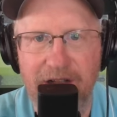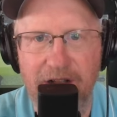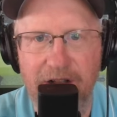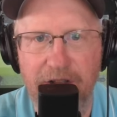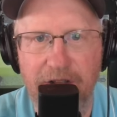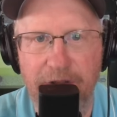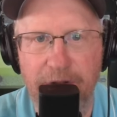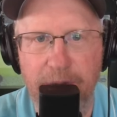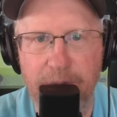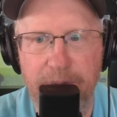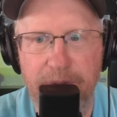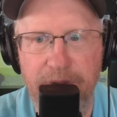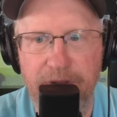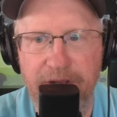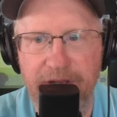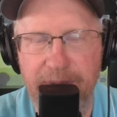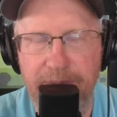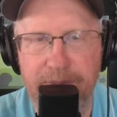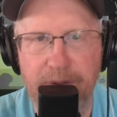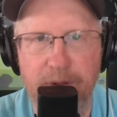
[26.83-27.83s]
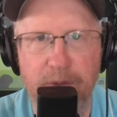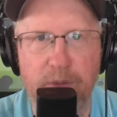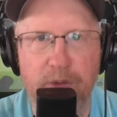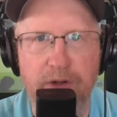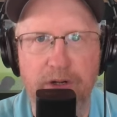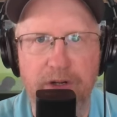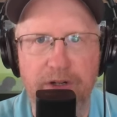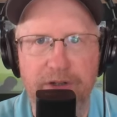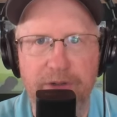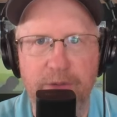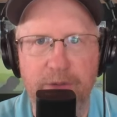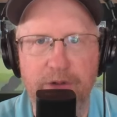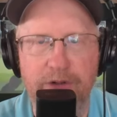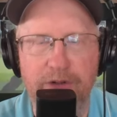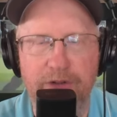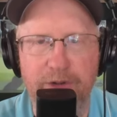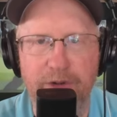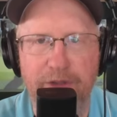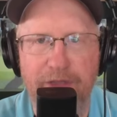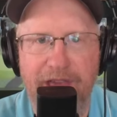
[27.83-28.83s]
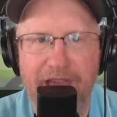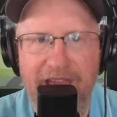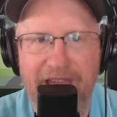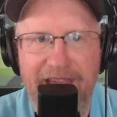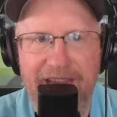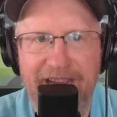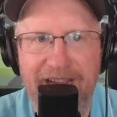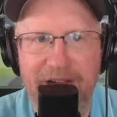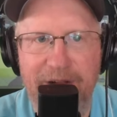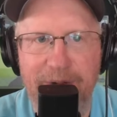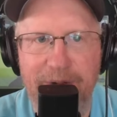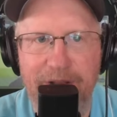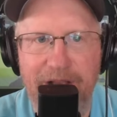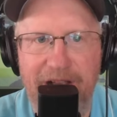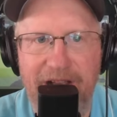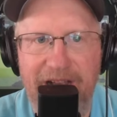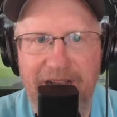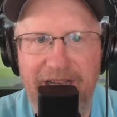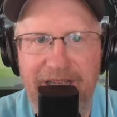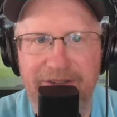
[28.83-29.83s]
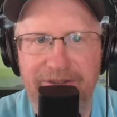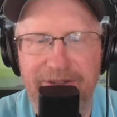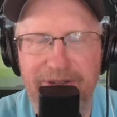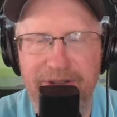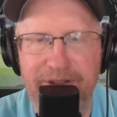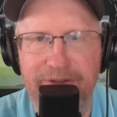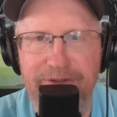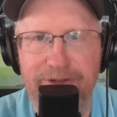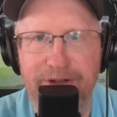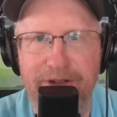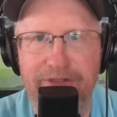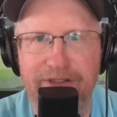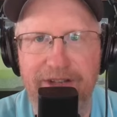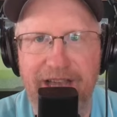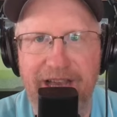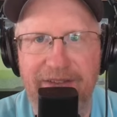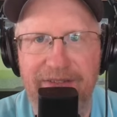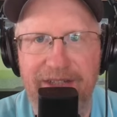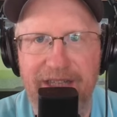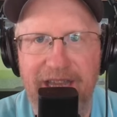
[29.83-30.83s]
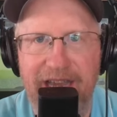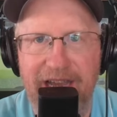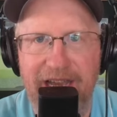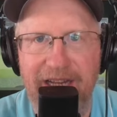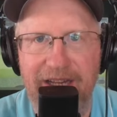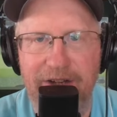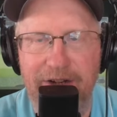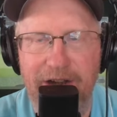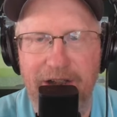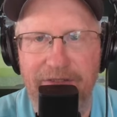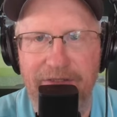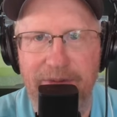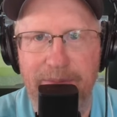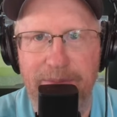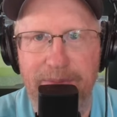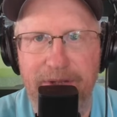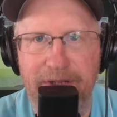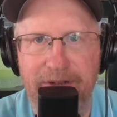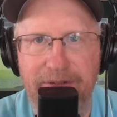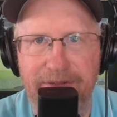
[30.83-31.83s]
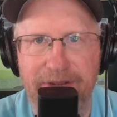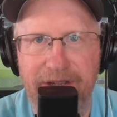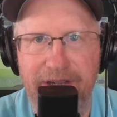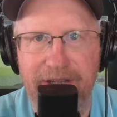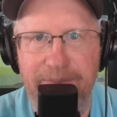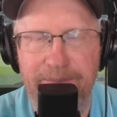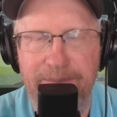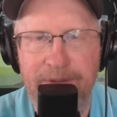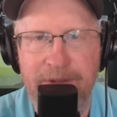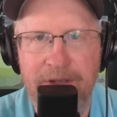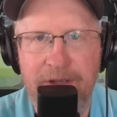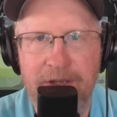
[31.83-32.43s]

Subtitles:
little bit. But we're doing the Hangout live, and our friends at Avid Caddie are having a big event.